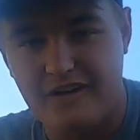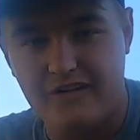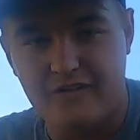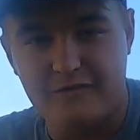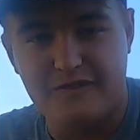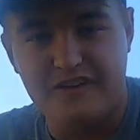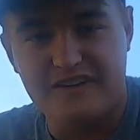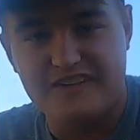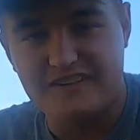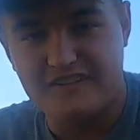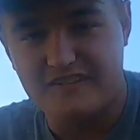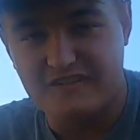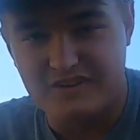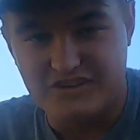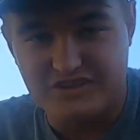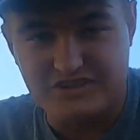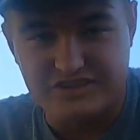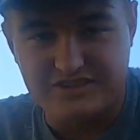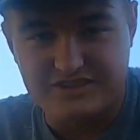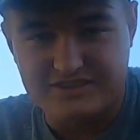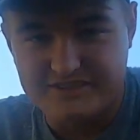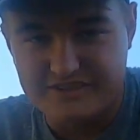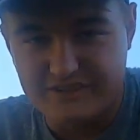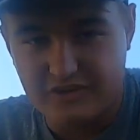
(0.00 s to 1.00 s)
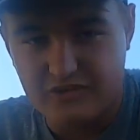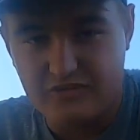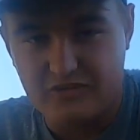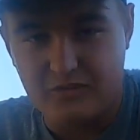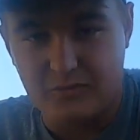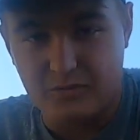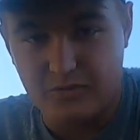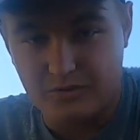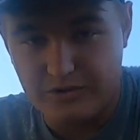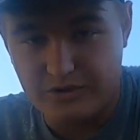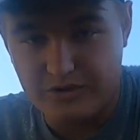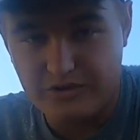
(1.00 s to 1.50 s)
of basic fishing skills
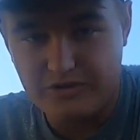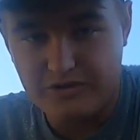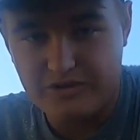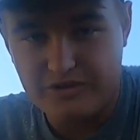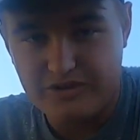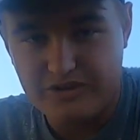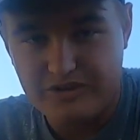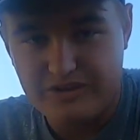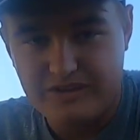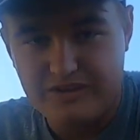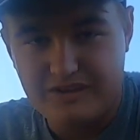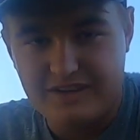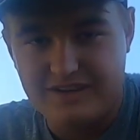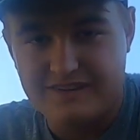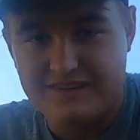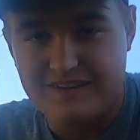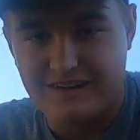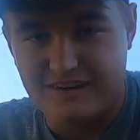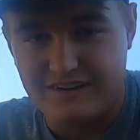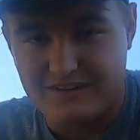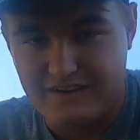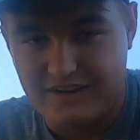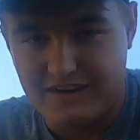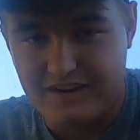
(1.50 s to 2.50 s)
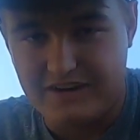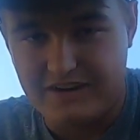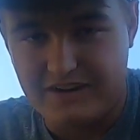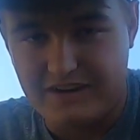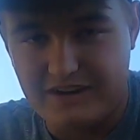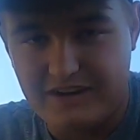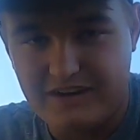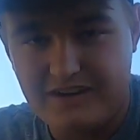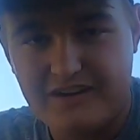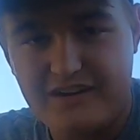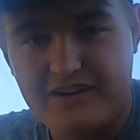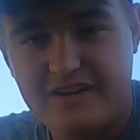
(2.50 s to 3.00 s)
for bluegill is how to tie a
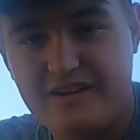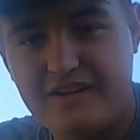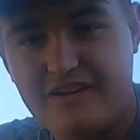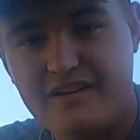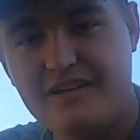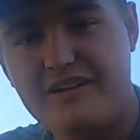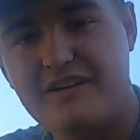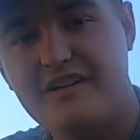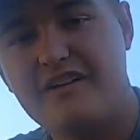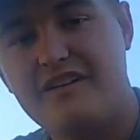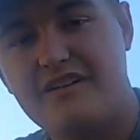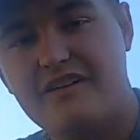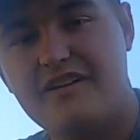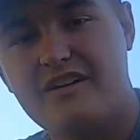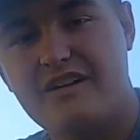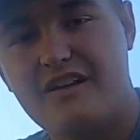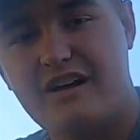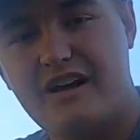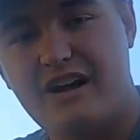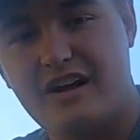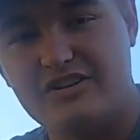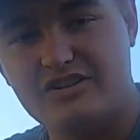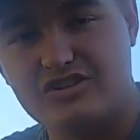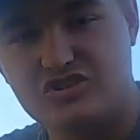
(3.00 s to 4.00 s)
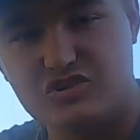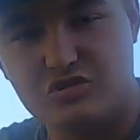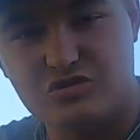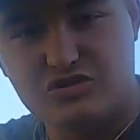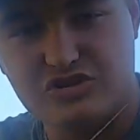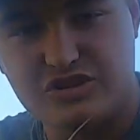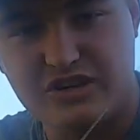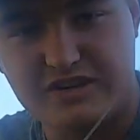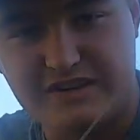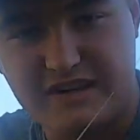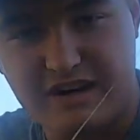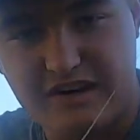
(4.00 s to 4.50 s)
knot. I just showed
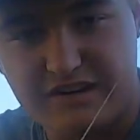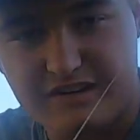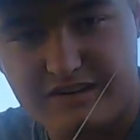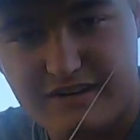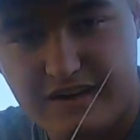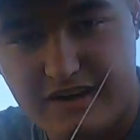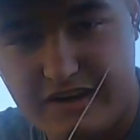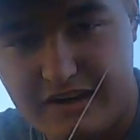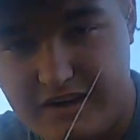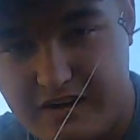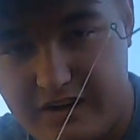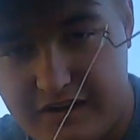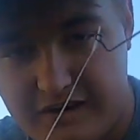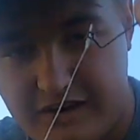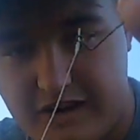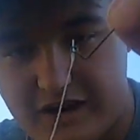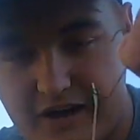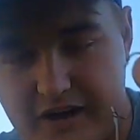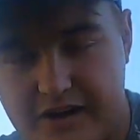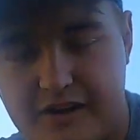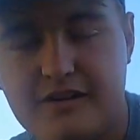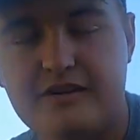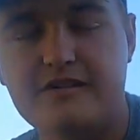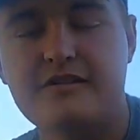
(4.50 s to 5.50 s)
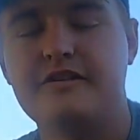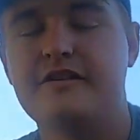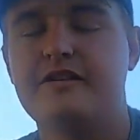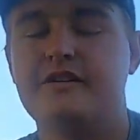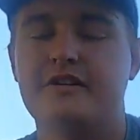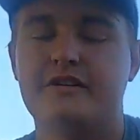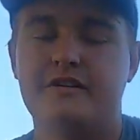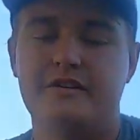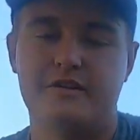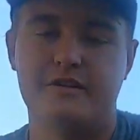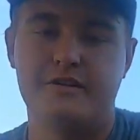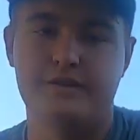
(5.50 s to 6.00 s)
you guys how to tie a knot.
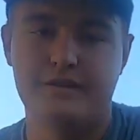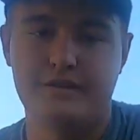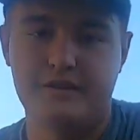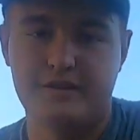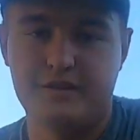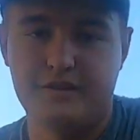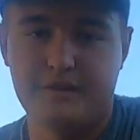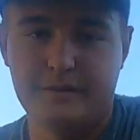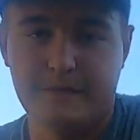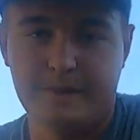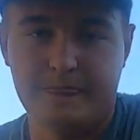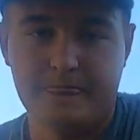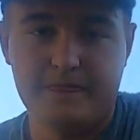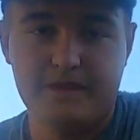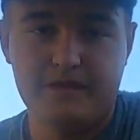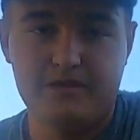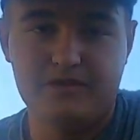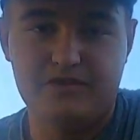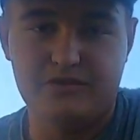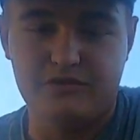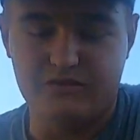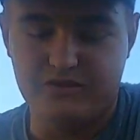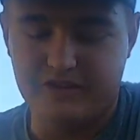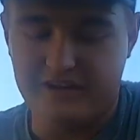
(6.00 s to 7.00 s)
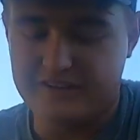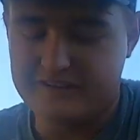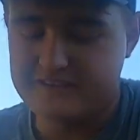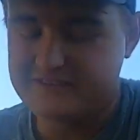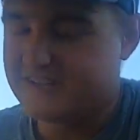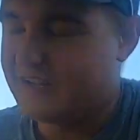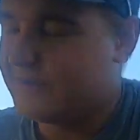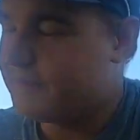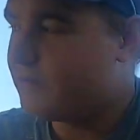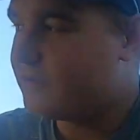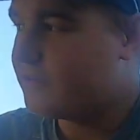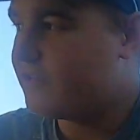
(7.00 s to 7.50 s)
So
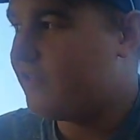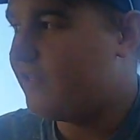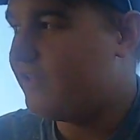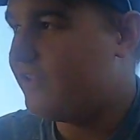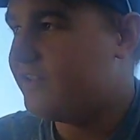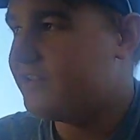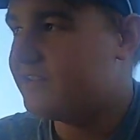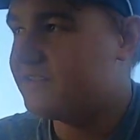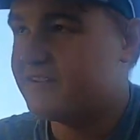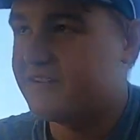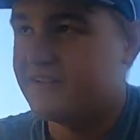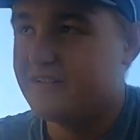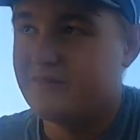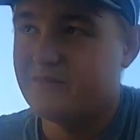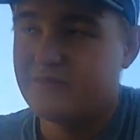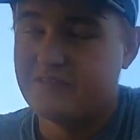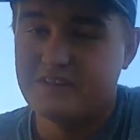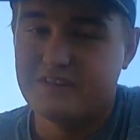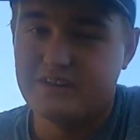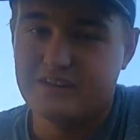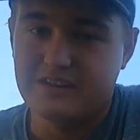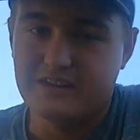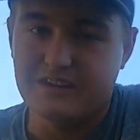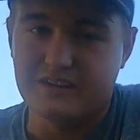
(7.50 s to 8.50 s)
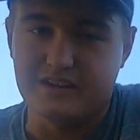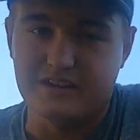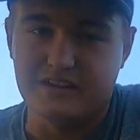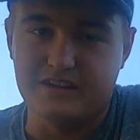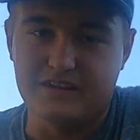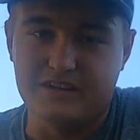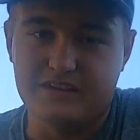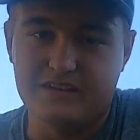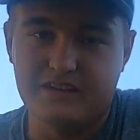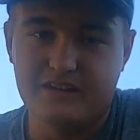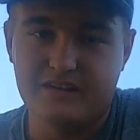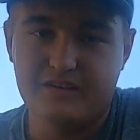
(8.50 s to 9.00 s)
next up on the list
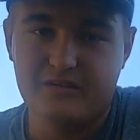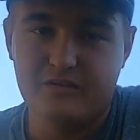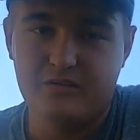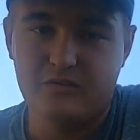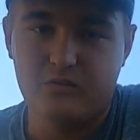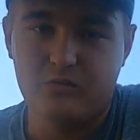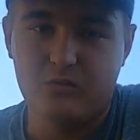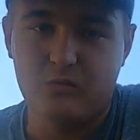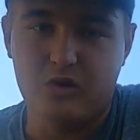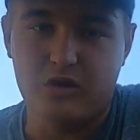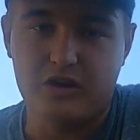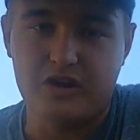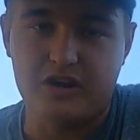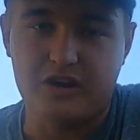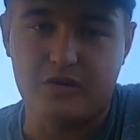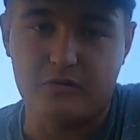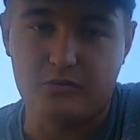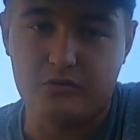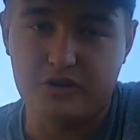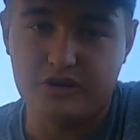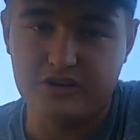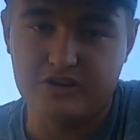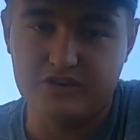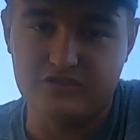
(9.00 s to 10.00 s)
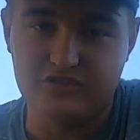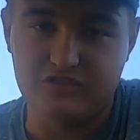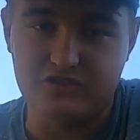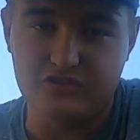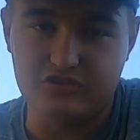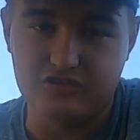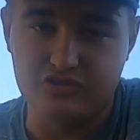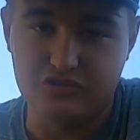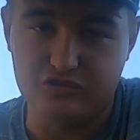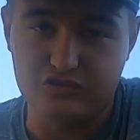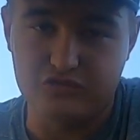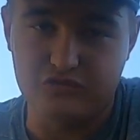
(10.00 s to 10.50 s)
is what kind of rigs do
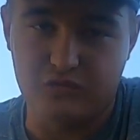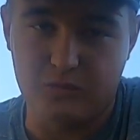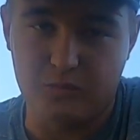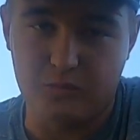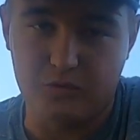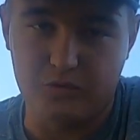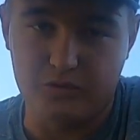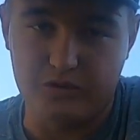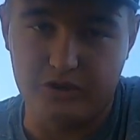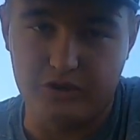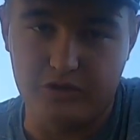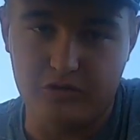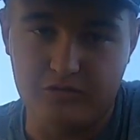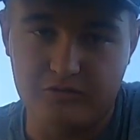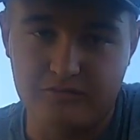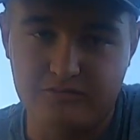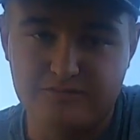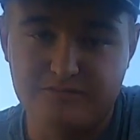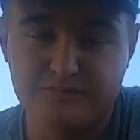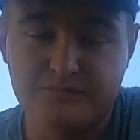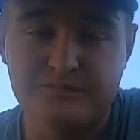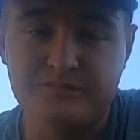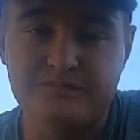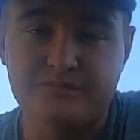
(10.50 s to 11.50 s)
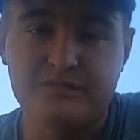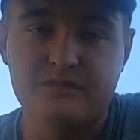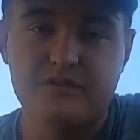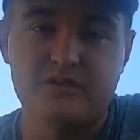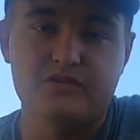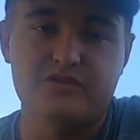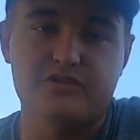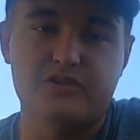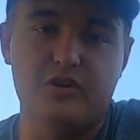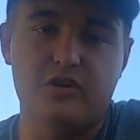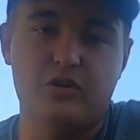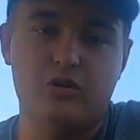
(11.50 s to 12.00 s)
you use for bluegill.
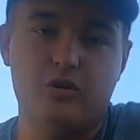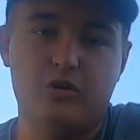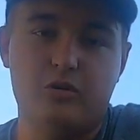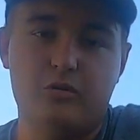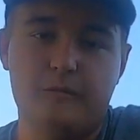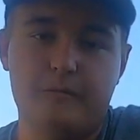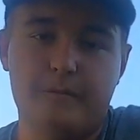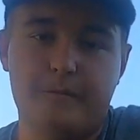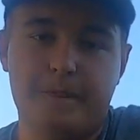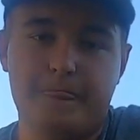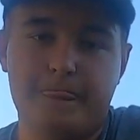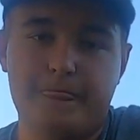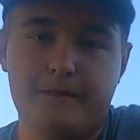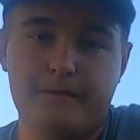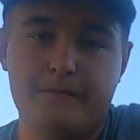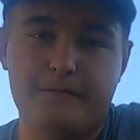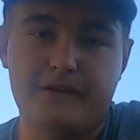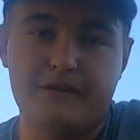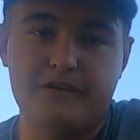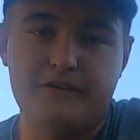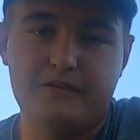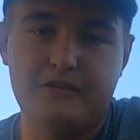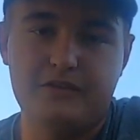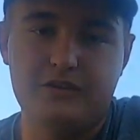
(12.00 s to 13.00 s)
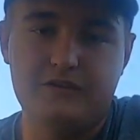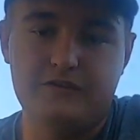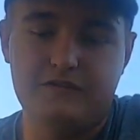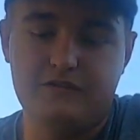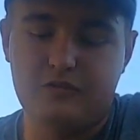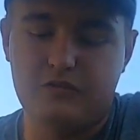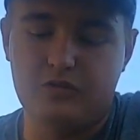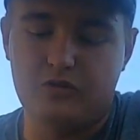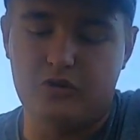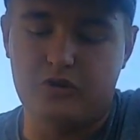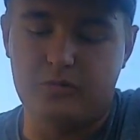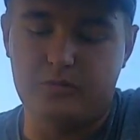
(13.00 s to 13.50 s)
So basically
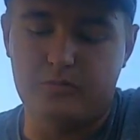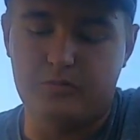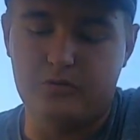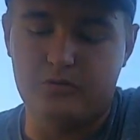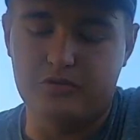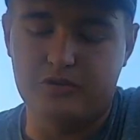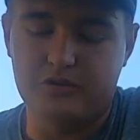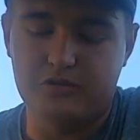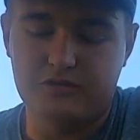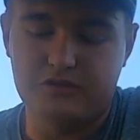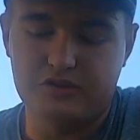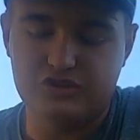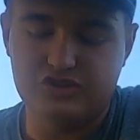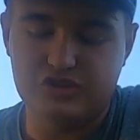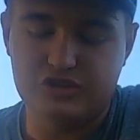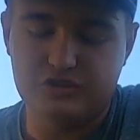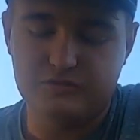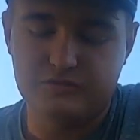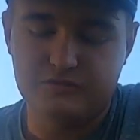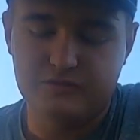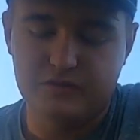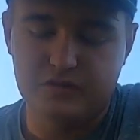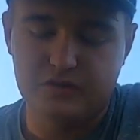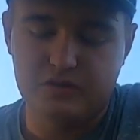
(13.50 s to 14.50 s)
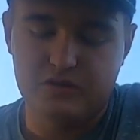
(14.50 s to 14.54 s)
for bluegill fishing,